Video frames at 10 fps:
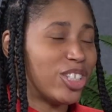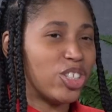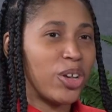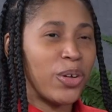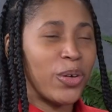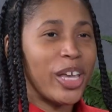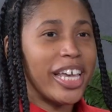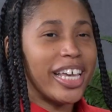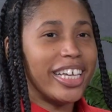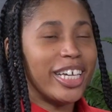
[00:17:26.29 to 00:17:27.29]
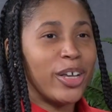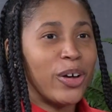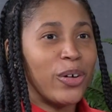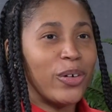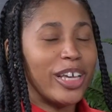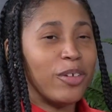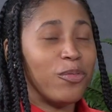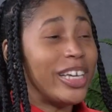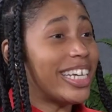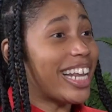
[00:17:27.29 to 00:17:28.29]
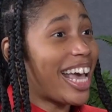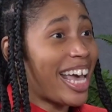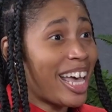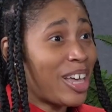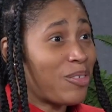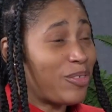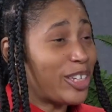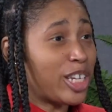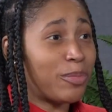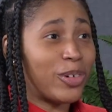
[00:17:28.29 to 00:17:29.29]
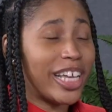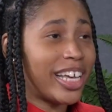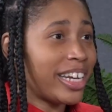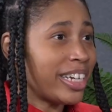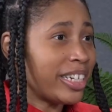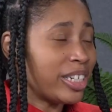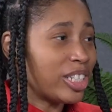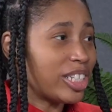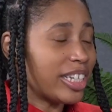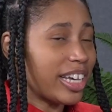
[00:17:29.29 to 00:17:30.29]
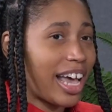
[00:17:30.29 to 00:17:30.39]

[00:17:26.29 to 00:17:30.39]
So, you know, if we can have double headers,